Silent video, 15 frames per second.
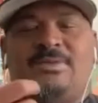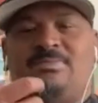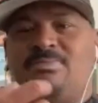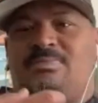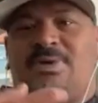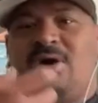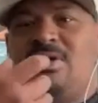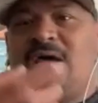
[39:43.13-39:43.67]

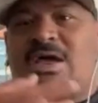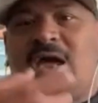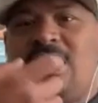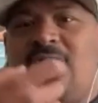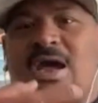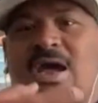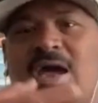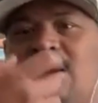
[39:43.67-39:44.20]
bro, like
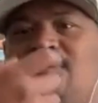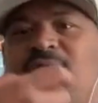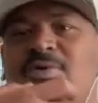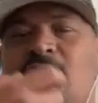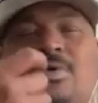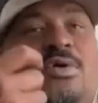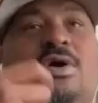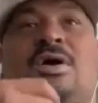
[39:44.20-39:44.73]
I got a
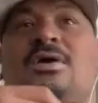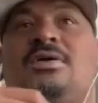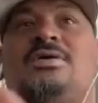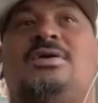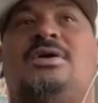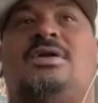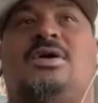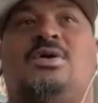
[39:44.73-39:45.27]
full grill.
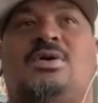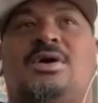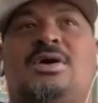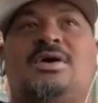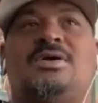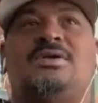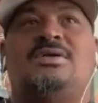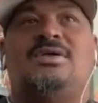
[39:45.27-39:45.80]

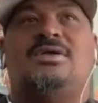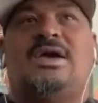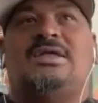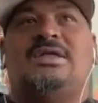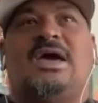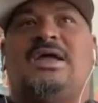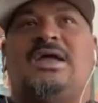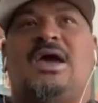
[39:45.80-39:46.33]

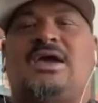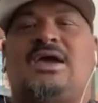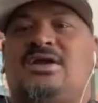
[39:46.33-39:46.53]
I